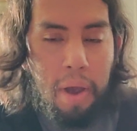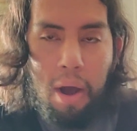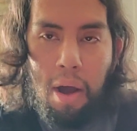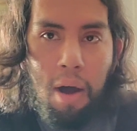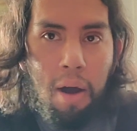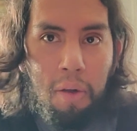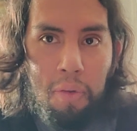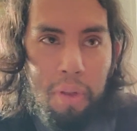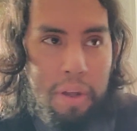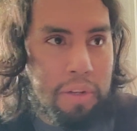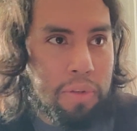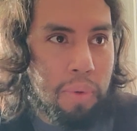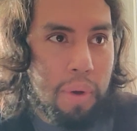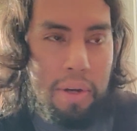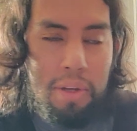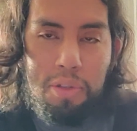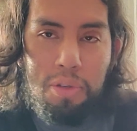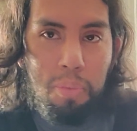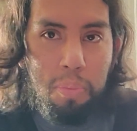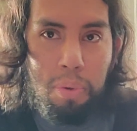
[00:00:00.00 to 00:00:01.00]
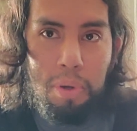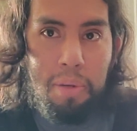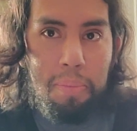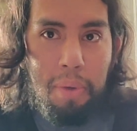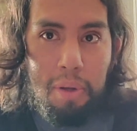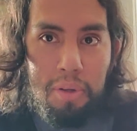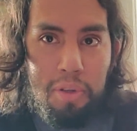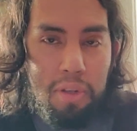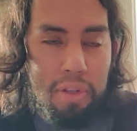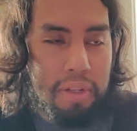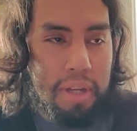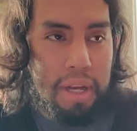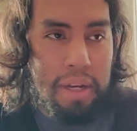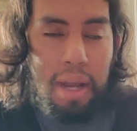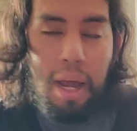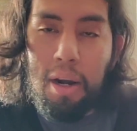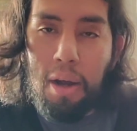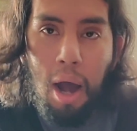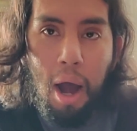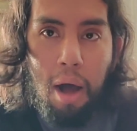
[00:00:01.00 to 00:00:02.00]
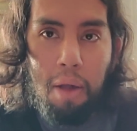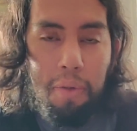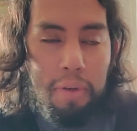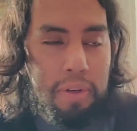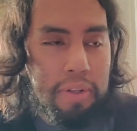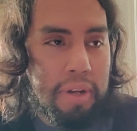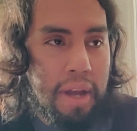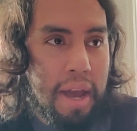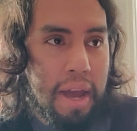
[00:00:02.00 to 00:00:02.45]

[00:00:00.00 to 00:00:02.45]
uh, late 20s, you're pretty much just getting out of college